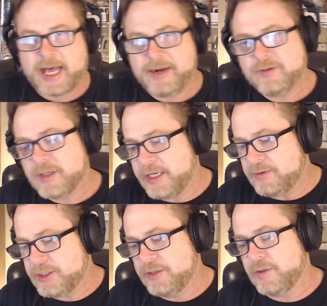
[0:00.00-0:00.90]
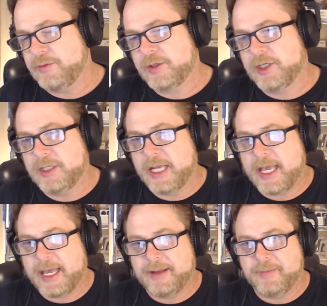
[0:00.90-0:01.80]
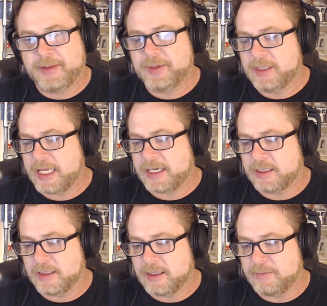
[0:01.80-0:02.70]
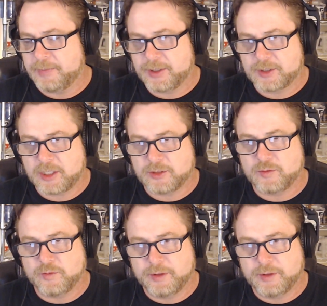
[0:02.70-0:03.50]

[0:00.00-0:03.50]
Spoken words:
I don't see why we couldn't add maybe like a butterscotch